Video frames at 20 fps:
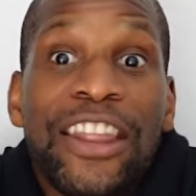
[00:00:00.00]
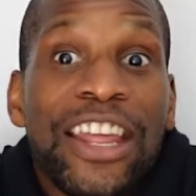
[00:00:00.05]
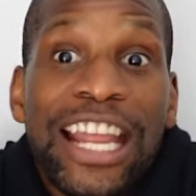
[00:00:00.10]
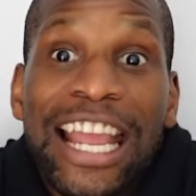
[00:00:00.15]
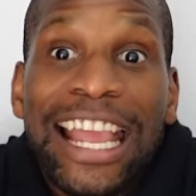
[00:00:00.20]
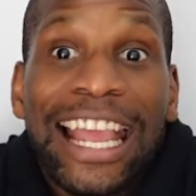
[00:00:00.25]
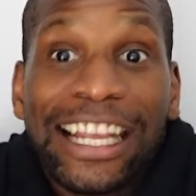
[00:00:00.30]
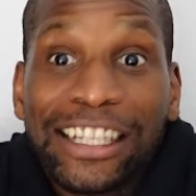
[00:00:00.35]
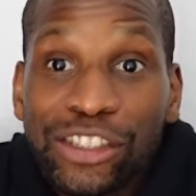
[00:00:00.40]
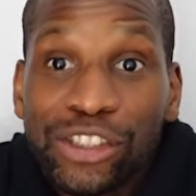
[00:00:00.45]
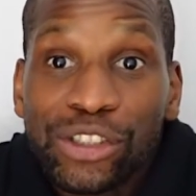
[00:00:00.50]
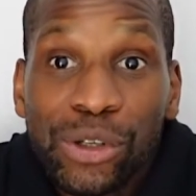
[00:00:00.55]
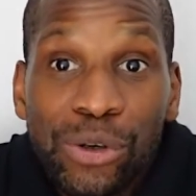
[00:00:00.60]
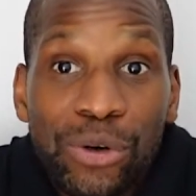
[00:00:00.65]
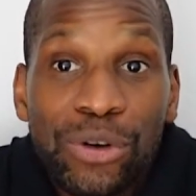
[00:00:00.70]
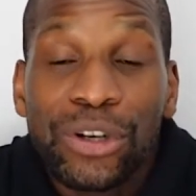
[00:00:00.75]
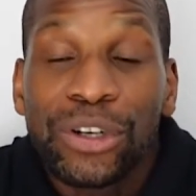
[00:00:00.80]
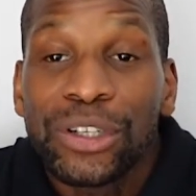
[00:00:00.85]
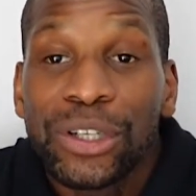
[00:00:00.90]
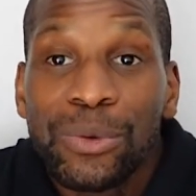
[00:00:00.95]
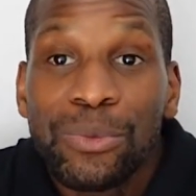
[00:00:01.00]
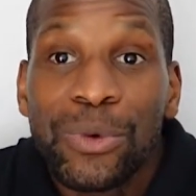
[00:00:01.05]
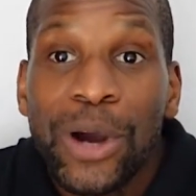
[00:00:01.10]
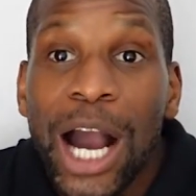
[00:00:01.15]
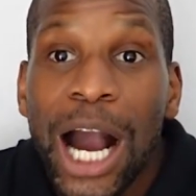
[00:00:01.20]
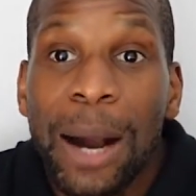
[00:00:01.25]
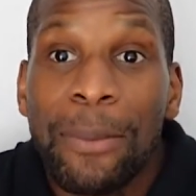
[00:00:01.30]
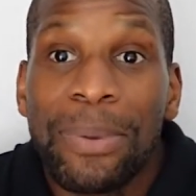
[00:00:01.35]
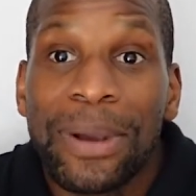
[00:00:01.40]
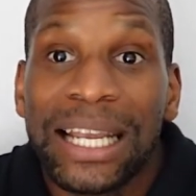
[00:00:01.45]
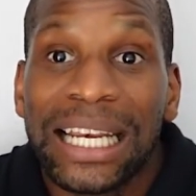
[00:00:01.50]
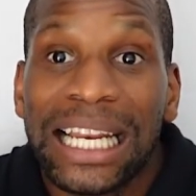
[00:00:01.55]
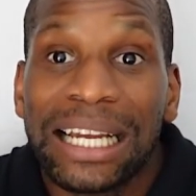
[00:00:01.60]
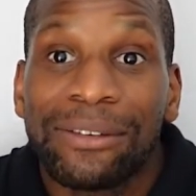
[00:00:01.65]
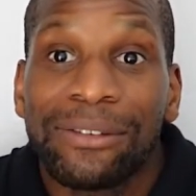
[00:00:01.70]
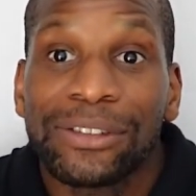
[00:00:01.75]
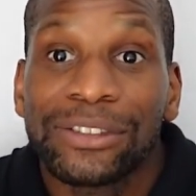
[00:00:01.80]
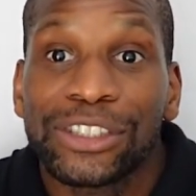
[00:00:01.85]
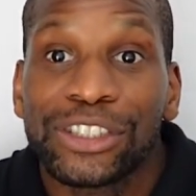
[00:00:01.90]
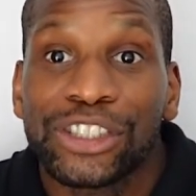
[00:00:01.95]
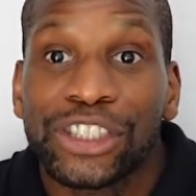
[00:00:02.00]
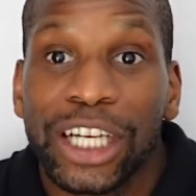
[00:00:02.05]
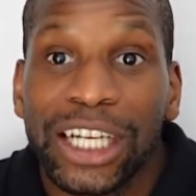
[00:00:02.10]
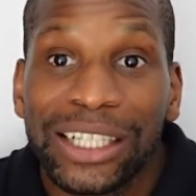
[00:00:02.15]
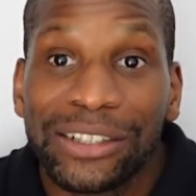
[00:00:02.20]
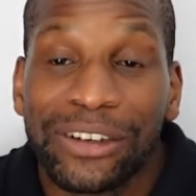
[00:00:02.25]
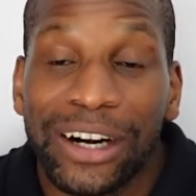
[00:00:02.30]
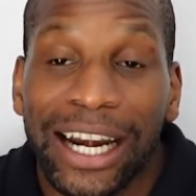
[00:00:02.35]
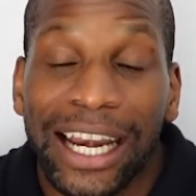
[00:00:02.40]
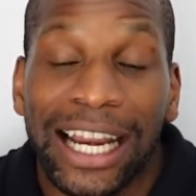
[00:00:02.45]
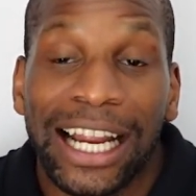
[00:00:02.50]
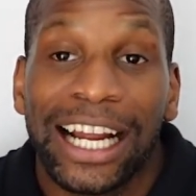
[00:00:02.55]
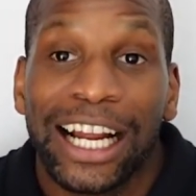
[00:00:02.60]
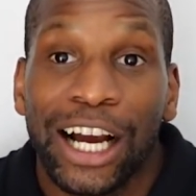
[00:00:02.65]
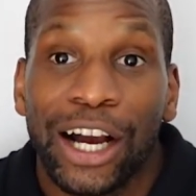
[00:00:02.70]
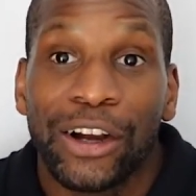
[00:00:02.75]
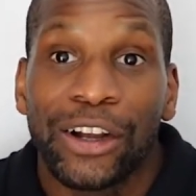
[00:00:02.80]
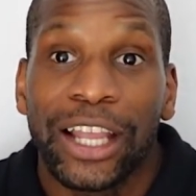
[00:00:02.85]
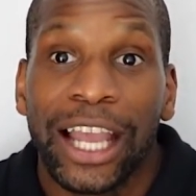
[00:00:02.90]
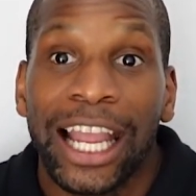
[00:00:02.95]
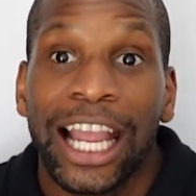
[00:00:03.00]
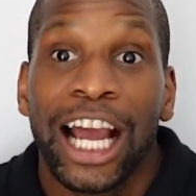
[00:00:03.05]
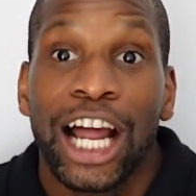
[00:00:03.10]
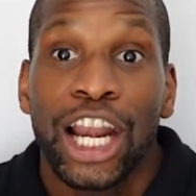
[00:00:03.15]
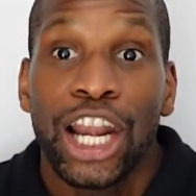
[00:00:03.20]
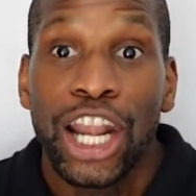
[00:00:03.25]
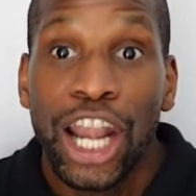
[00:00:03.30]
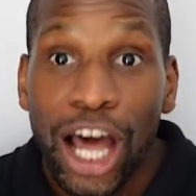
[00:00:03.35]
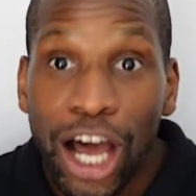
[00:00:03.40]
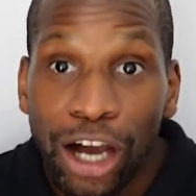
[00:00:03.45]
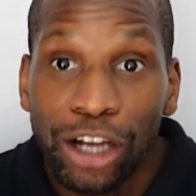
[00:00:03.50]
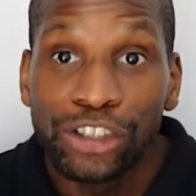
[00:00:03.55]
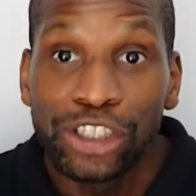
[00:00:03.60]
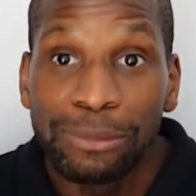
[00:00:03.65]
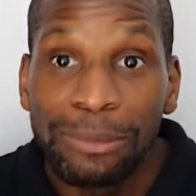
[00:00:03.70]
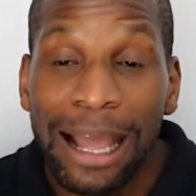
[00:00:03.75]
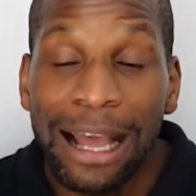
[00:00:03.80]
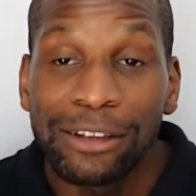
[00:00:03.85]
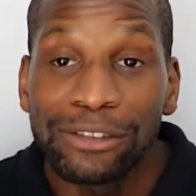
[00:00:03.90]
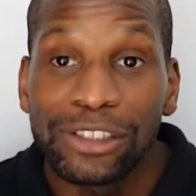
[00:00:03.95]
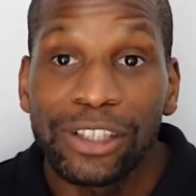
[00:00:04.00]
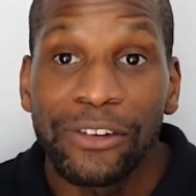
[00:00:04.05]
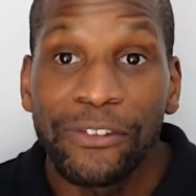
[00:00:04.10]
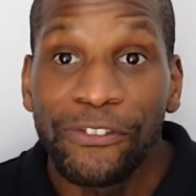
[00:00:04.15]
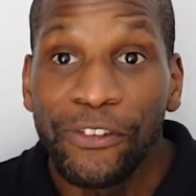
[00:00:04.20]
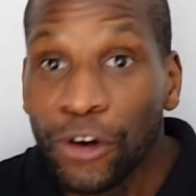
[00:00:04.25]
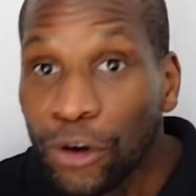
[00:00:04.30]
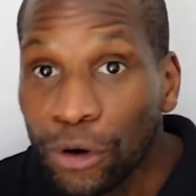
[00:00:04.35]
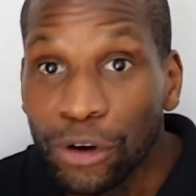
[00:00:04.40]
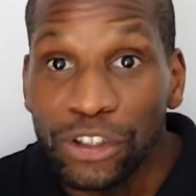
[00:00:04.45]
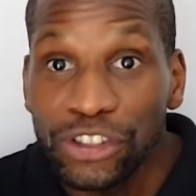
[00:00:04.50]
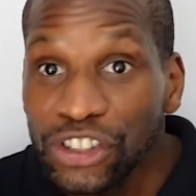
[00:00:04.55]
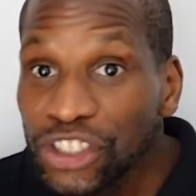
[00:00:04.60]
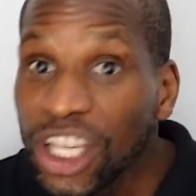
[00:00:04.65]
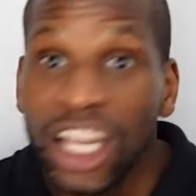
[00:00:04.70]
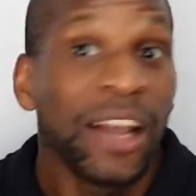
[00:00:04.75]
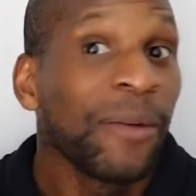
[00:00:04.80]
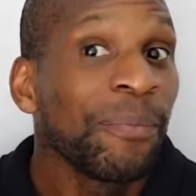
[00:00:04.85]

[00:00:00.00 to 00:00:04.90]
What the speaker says: It's all good and well being able to generate, okay, large amounts of force.